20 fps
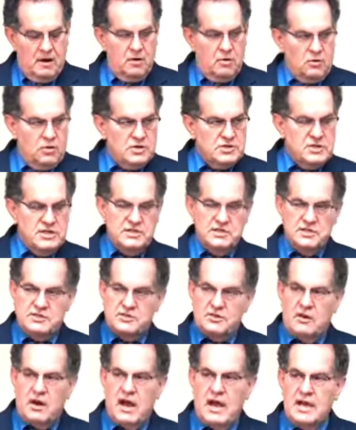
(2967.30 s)
Our Lord
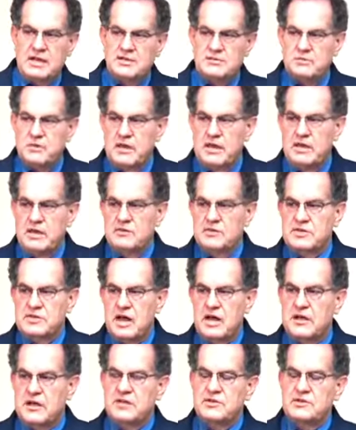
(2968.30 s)
Jesus Christ, when he
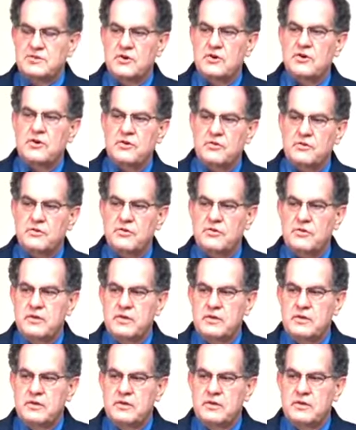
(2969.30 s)
was on this earth,